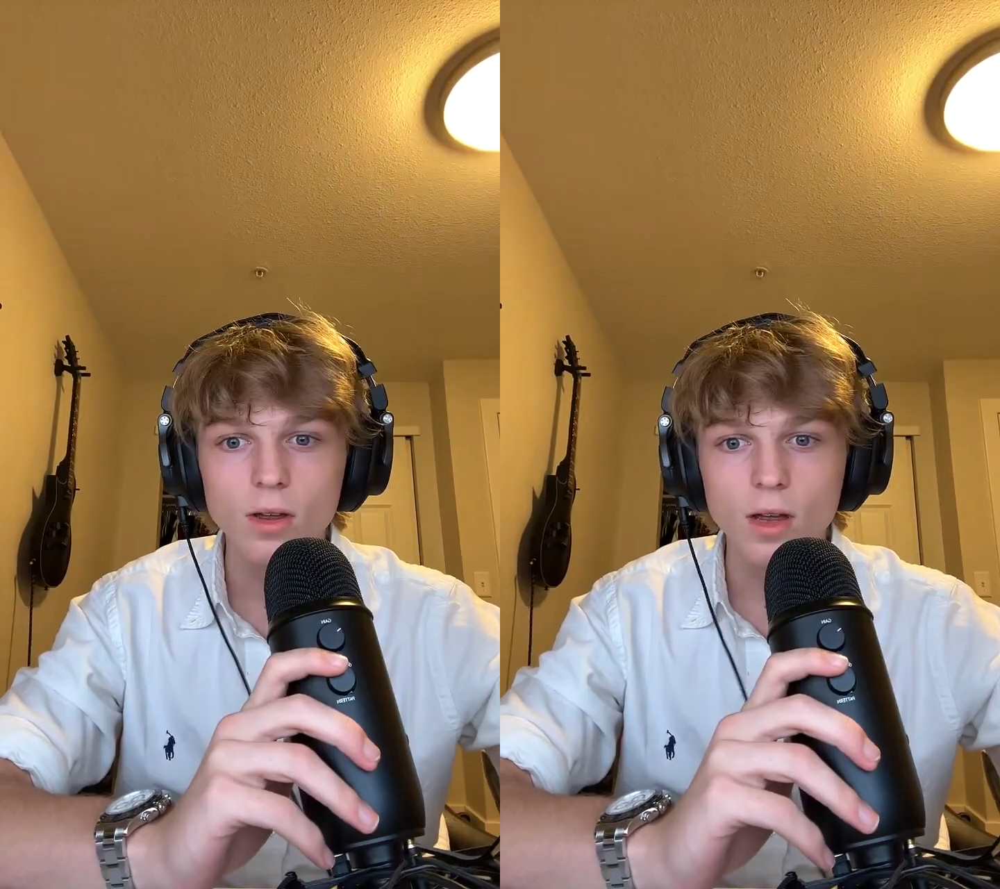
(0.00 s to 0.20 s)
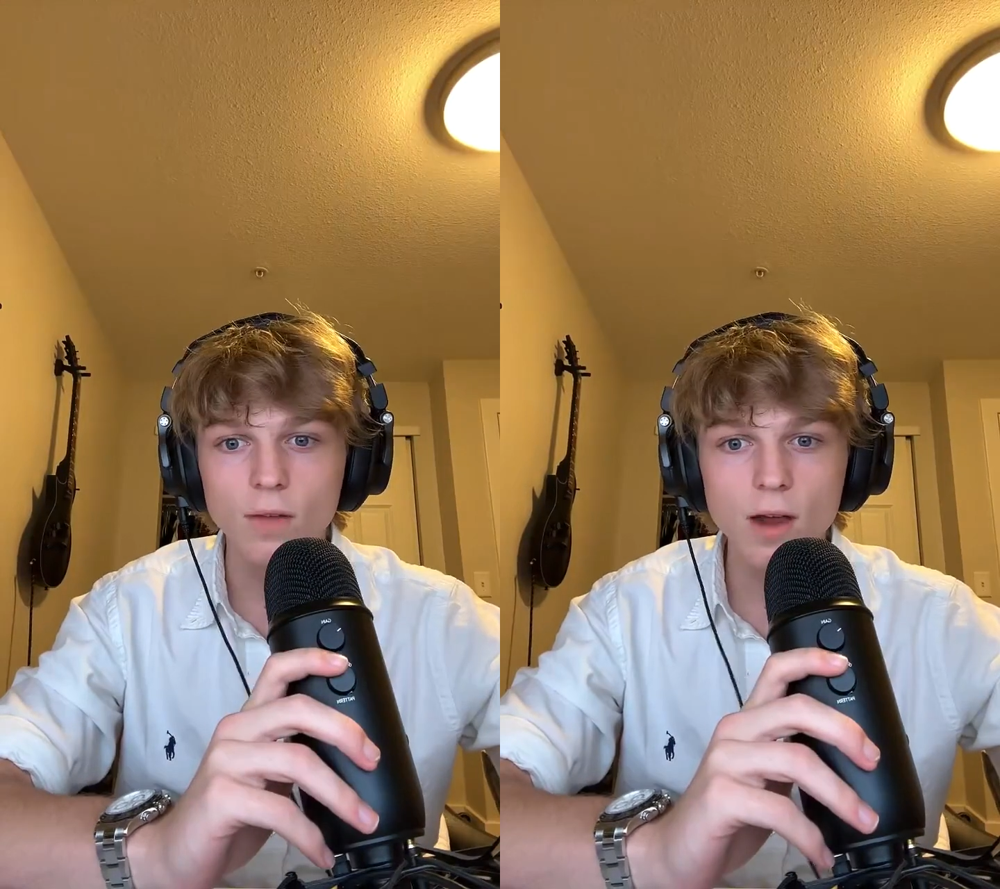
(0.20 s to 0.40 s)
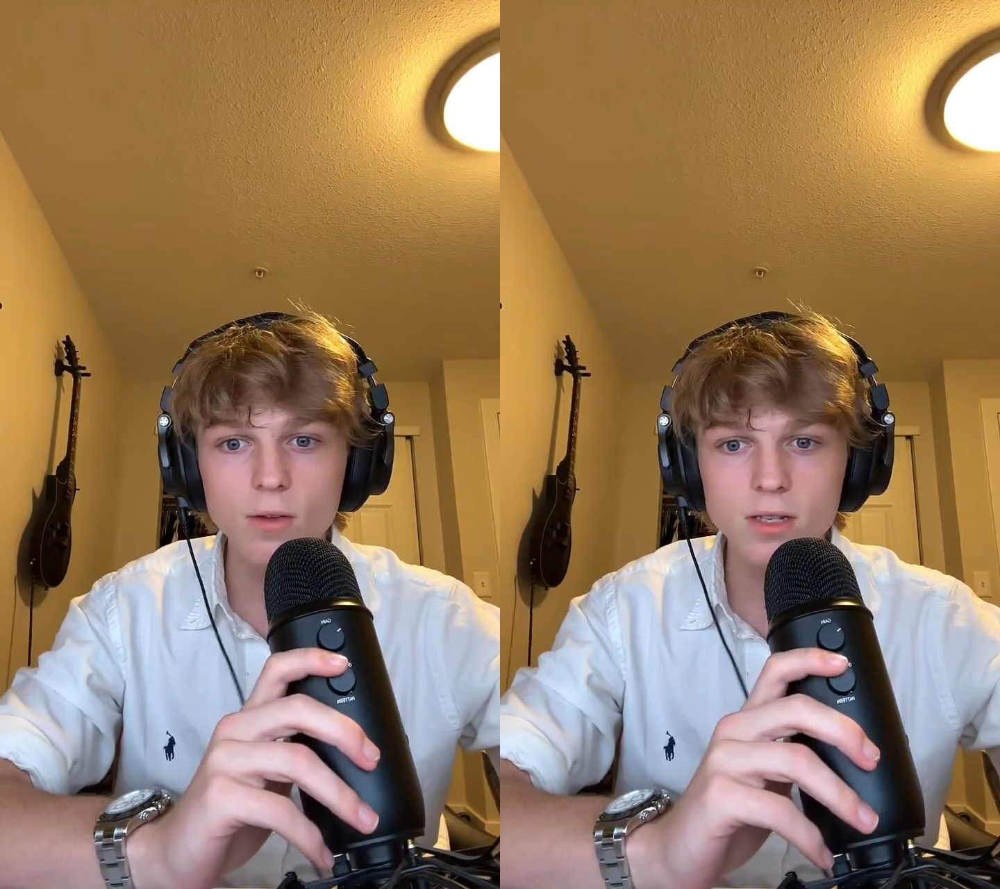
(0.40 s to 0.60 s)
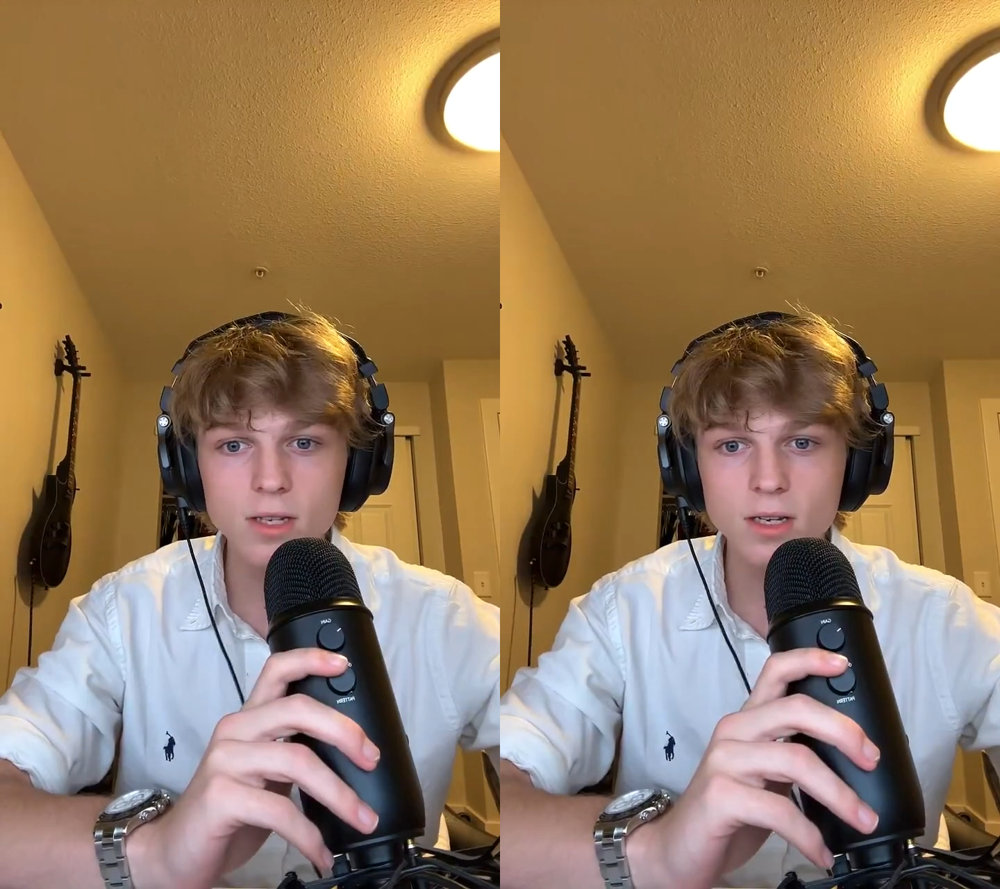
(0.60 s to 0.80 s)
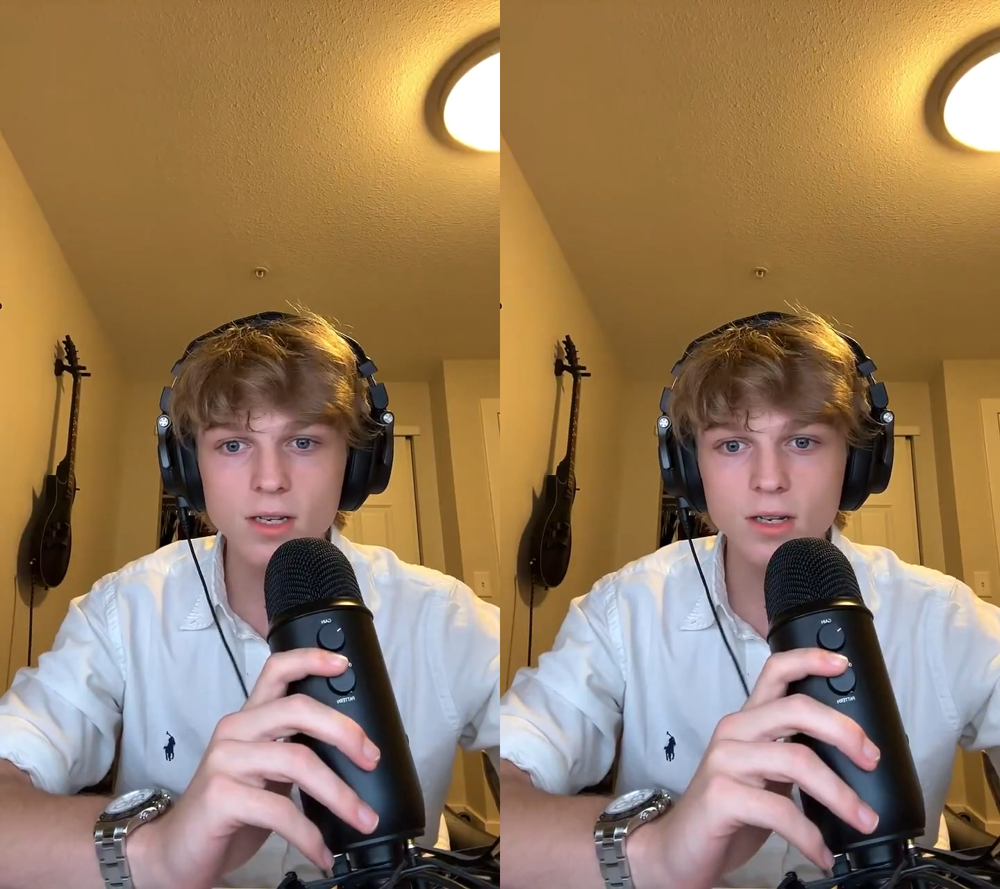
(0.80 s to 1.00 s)
If I was
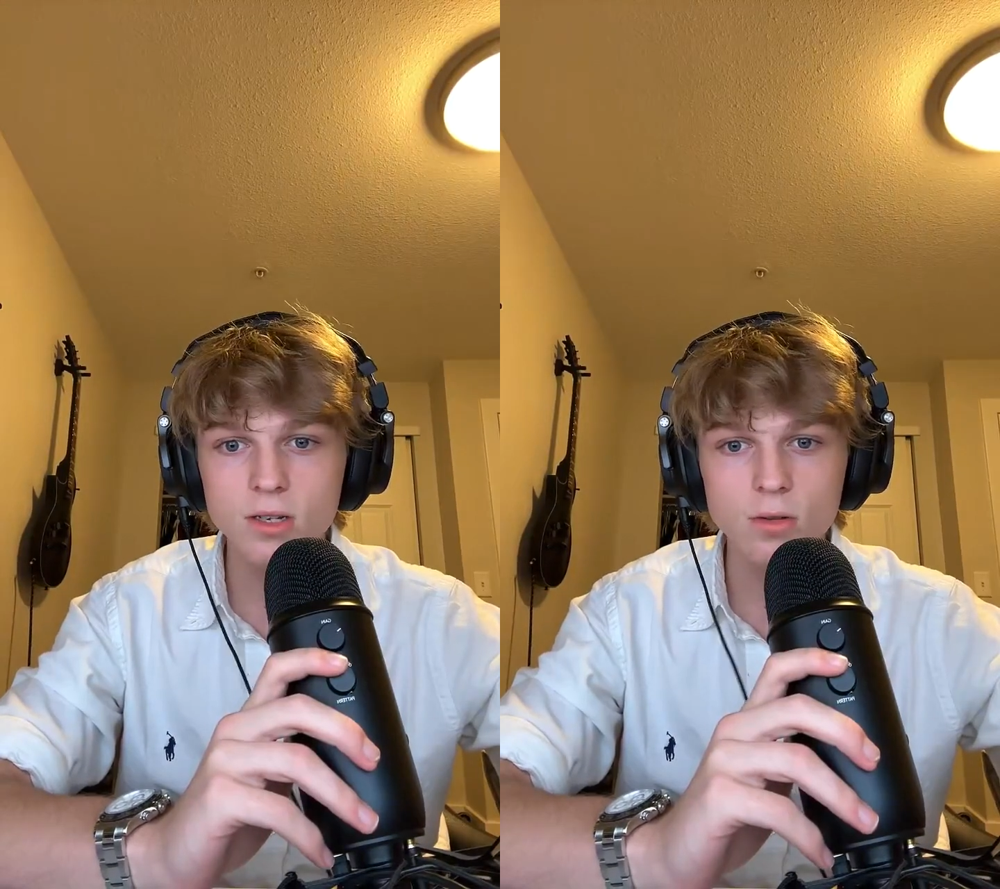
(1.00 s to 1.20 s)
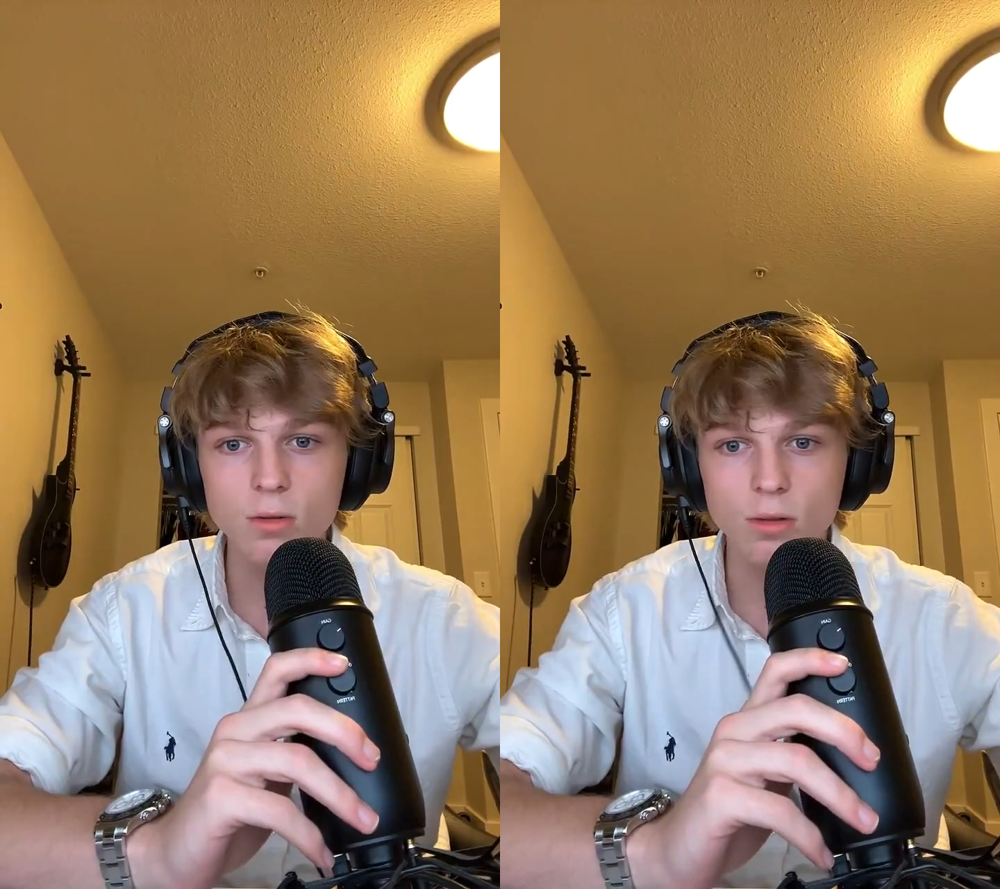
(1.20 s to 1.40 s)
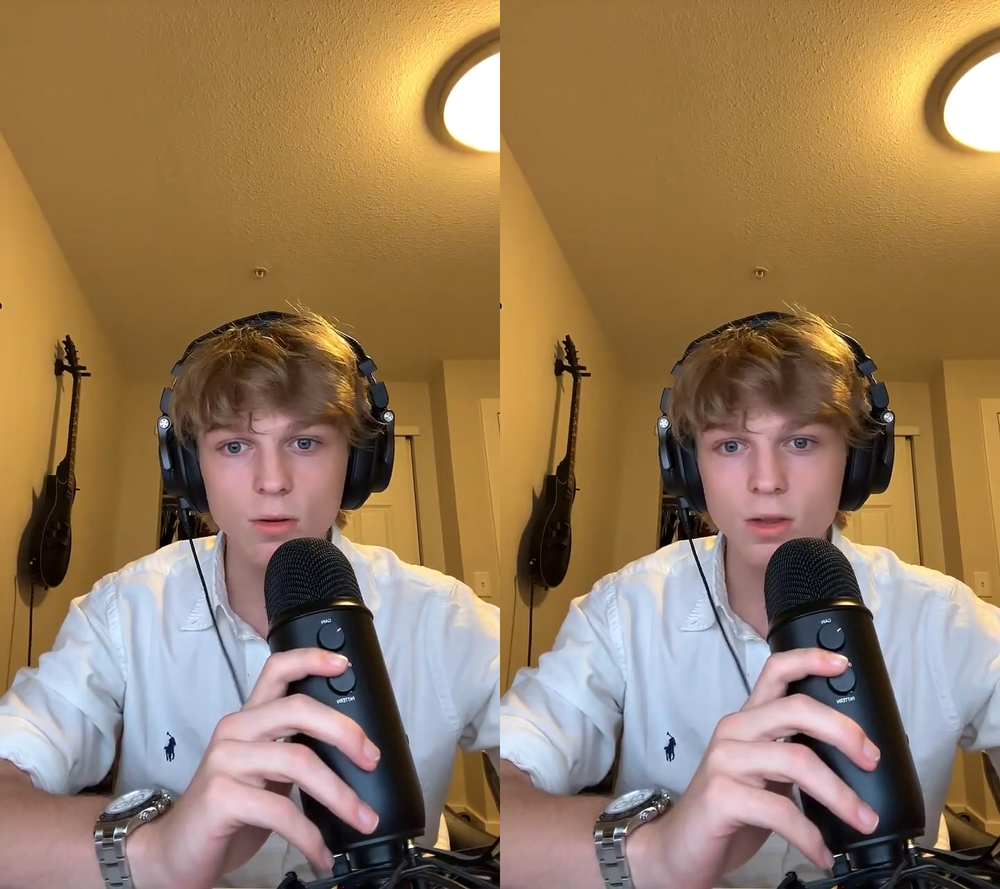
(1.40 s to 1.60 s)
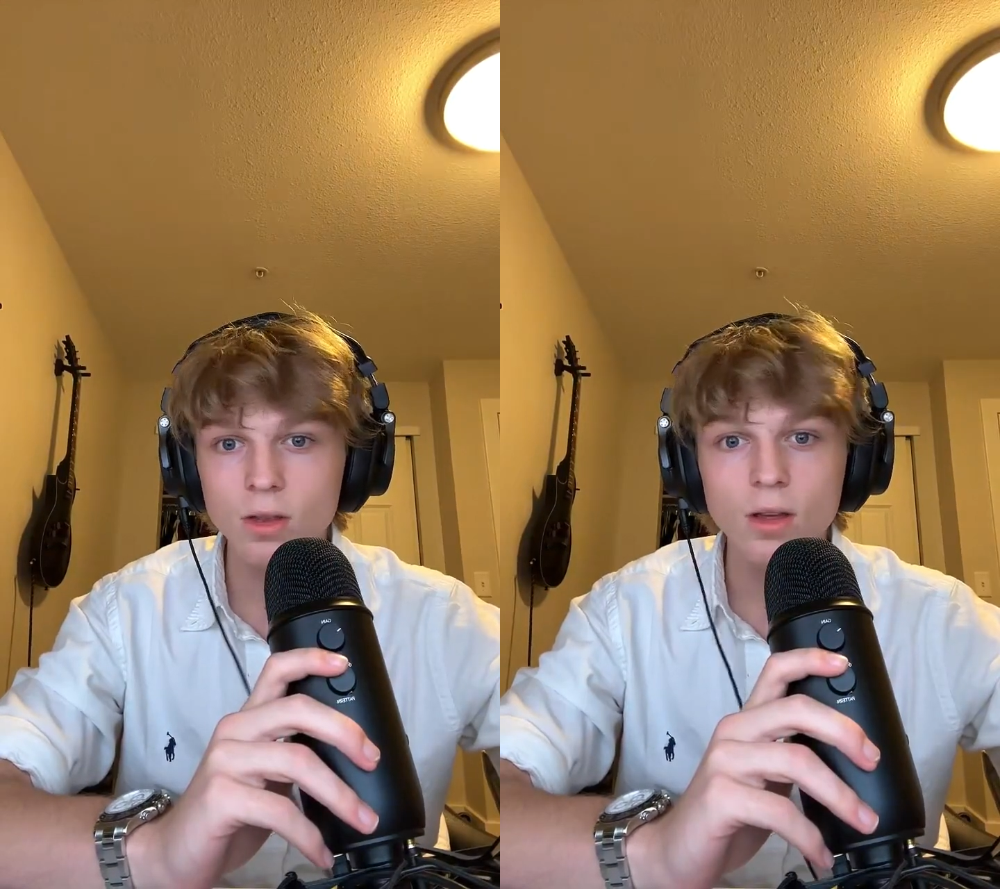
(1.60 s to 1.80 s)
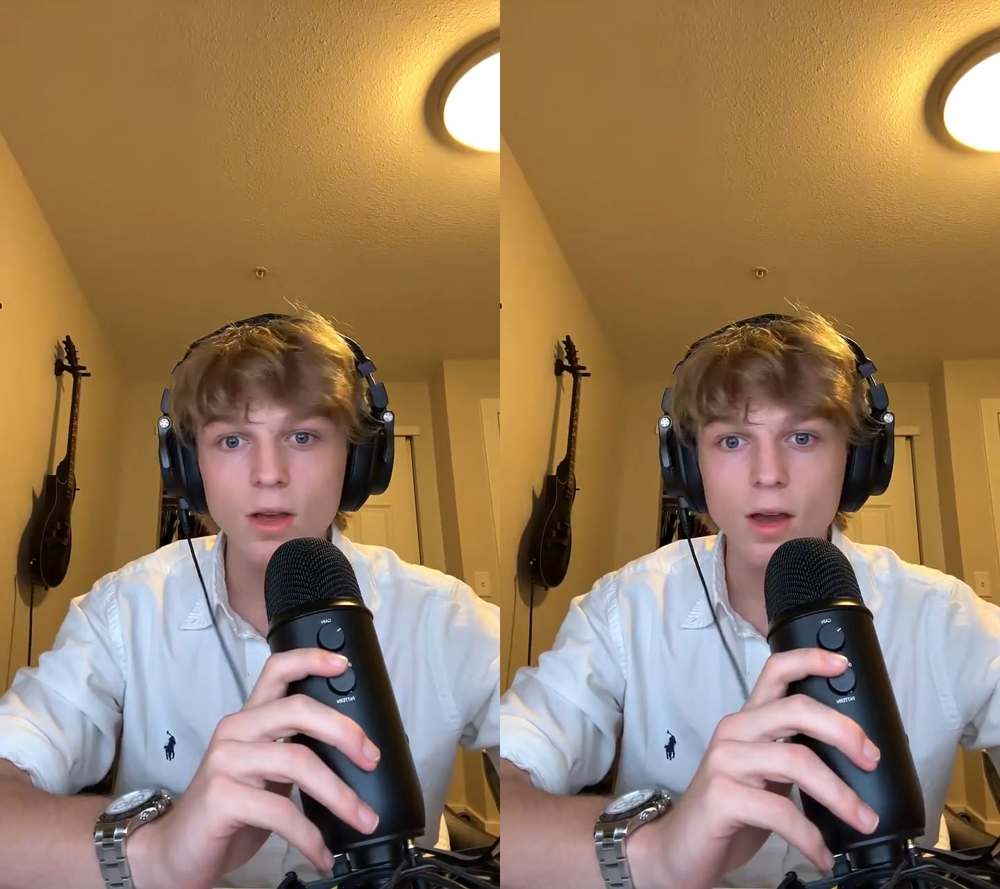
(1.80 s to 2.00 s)
6'6", 230,